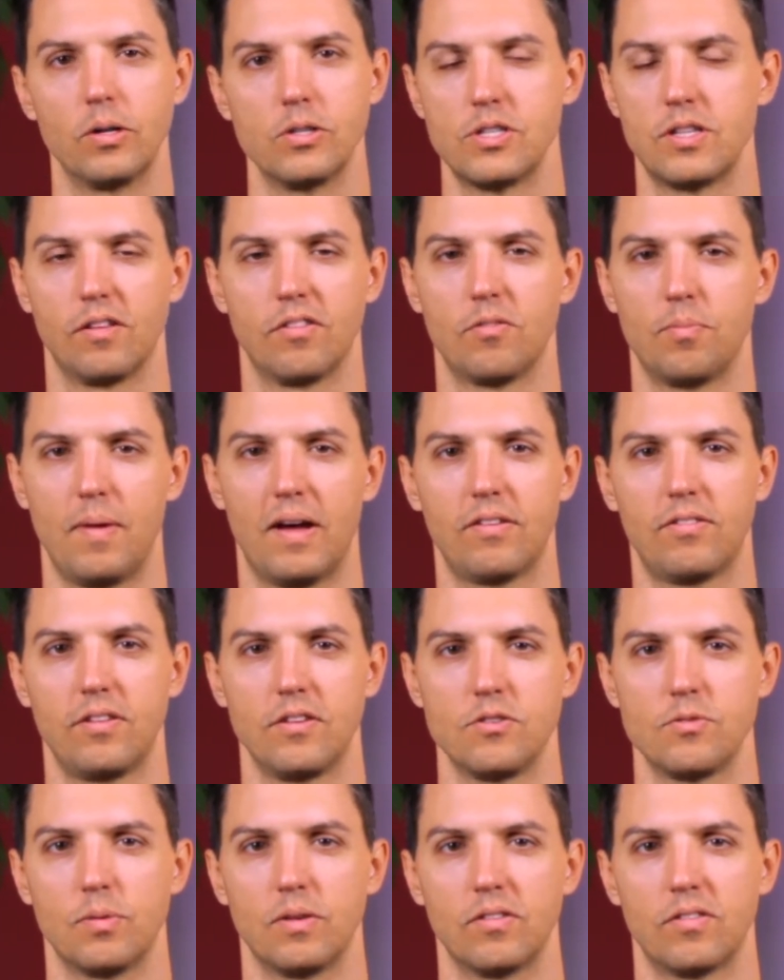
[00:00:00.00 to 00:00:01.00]
this
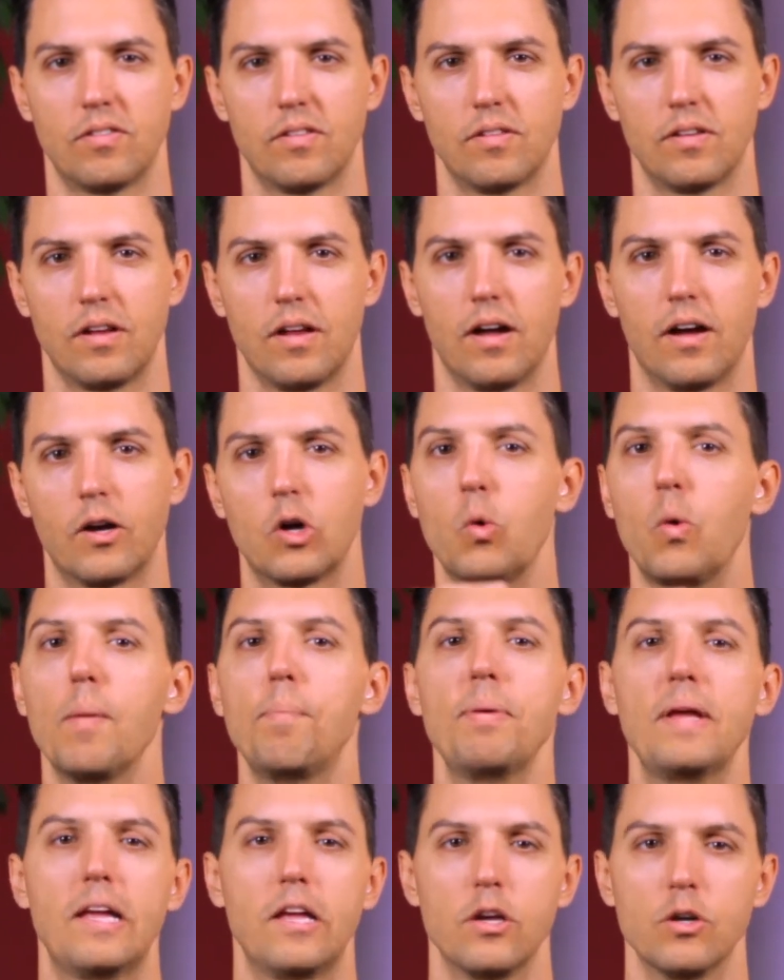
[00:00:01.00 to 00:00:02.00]
message was
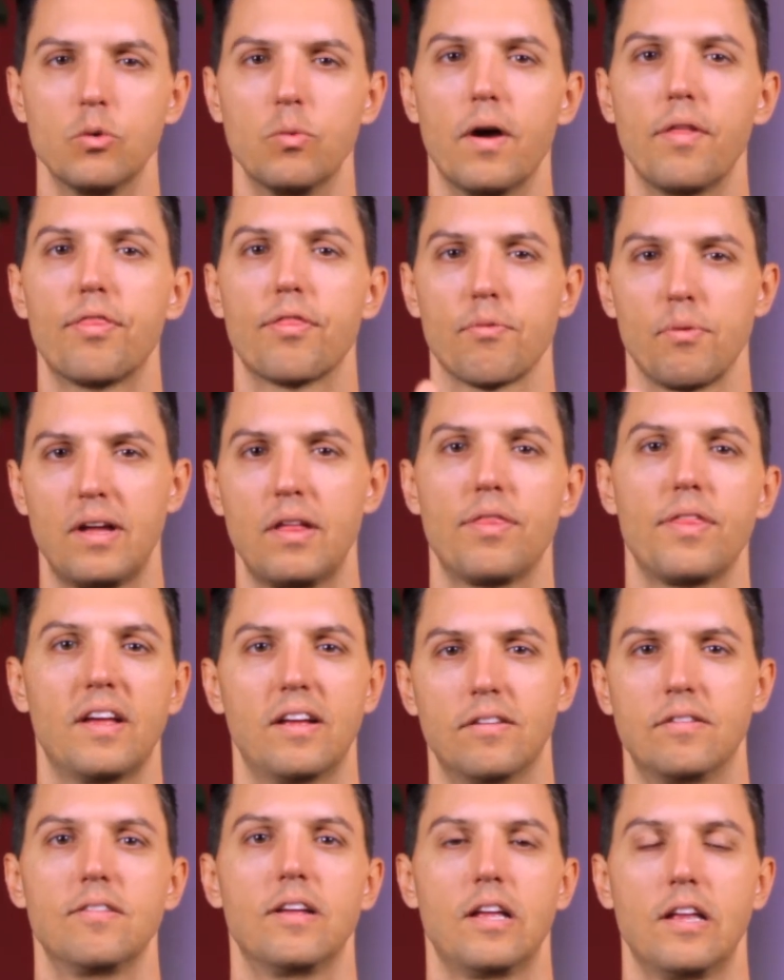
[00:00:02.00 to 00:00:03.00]
equipping you with 3
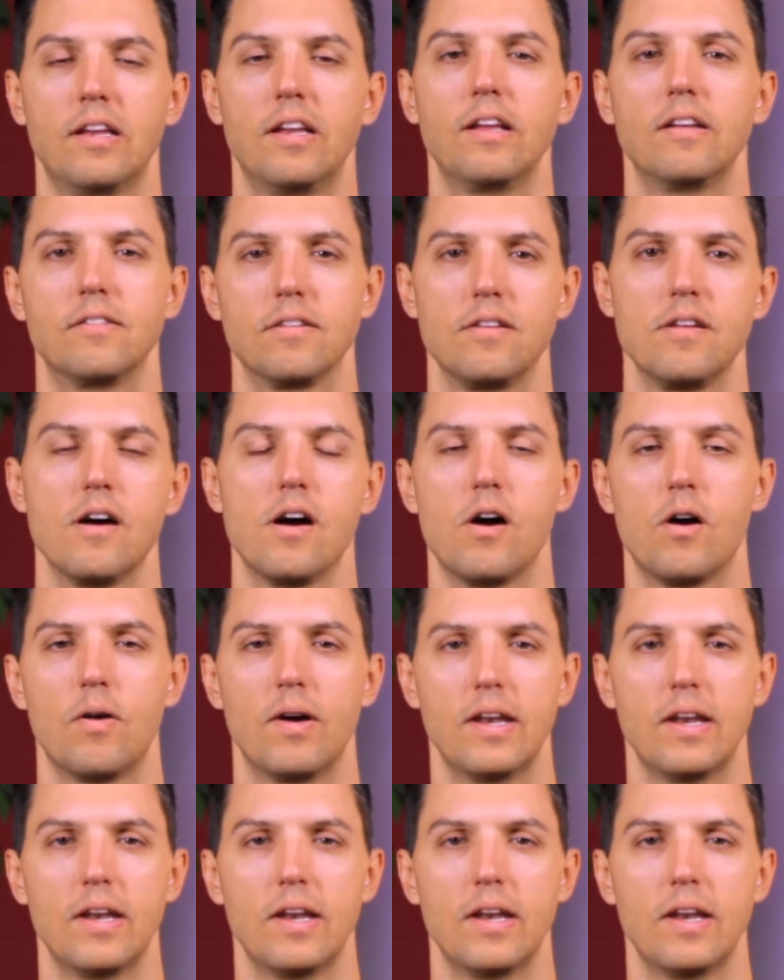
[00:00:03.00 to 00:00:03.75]
things that you need to know.